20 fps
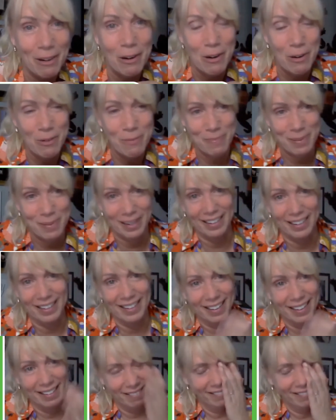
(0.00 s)
open,
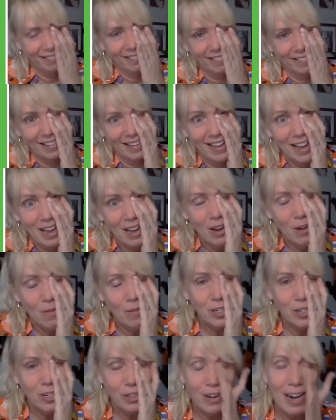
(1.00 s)

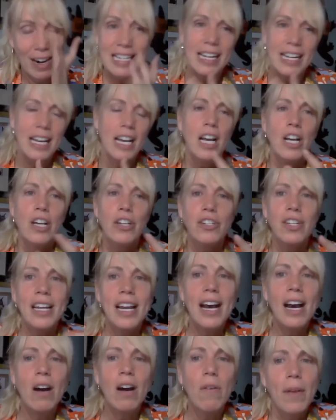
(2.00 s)
which is crazy. So
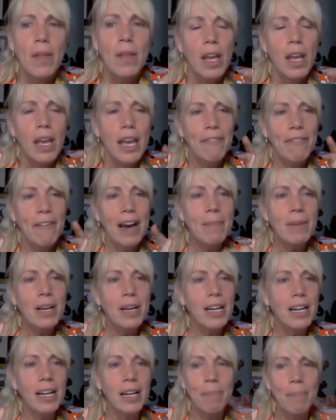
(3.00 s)
now, if I'm
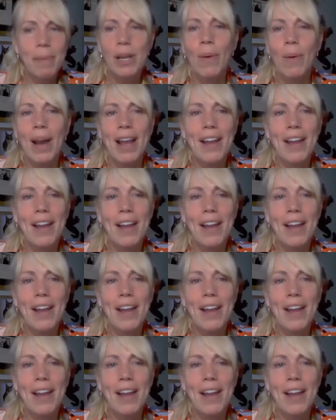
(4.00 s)
going to be away